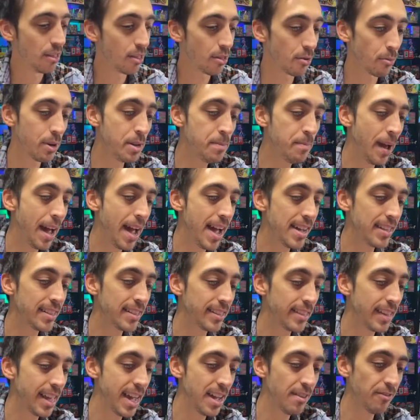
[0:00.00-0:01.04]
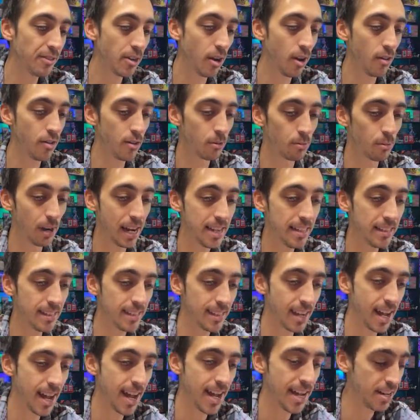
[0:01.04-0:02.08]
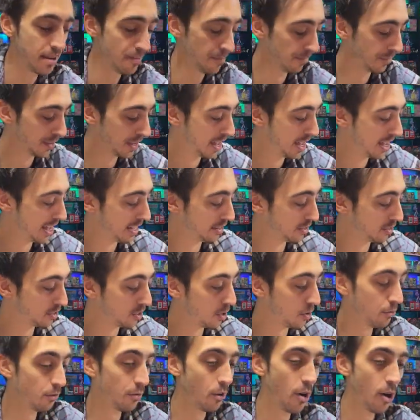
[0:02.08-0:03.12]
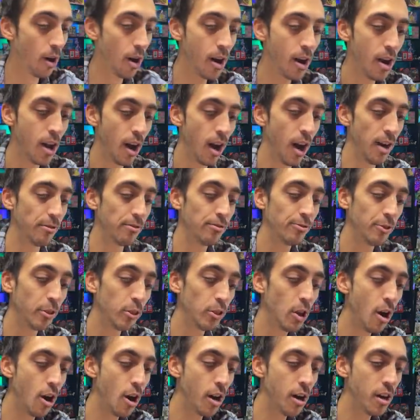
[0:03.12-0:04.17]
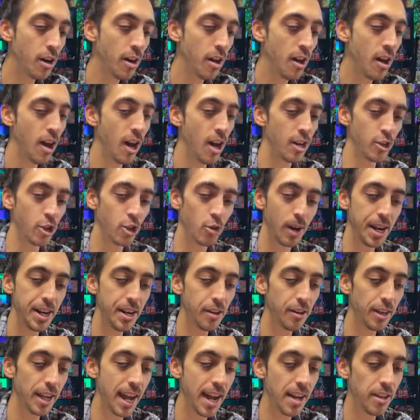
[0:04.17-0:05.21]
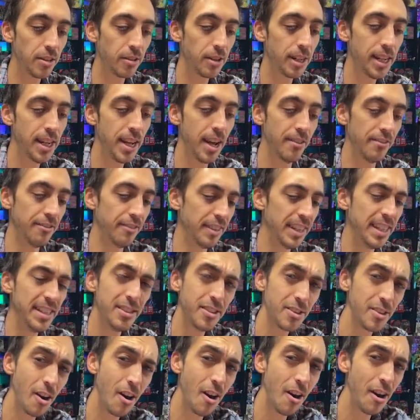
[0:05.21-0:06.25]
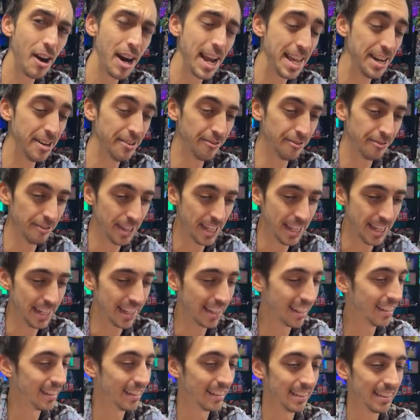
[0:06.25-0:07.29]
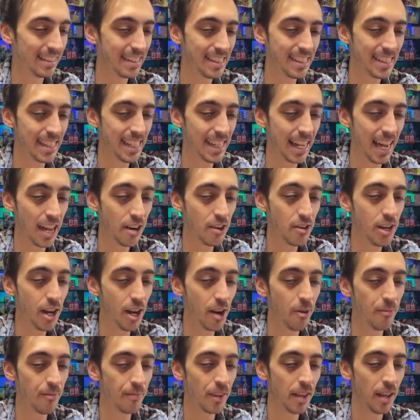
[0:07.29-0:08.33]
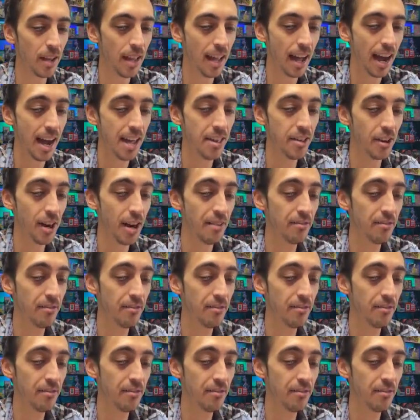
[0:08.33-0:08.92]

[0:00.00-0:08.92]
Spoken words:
three packs left on the right side, and so far a full art, a trainer gallery, a V-Star, and a V. Let's see, I don't know. Either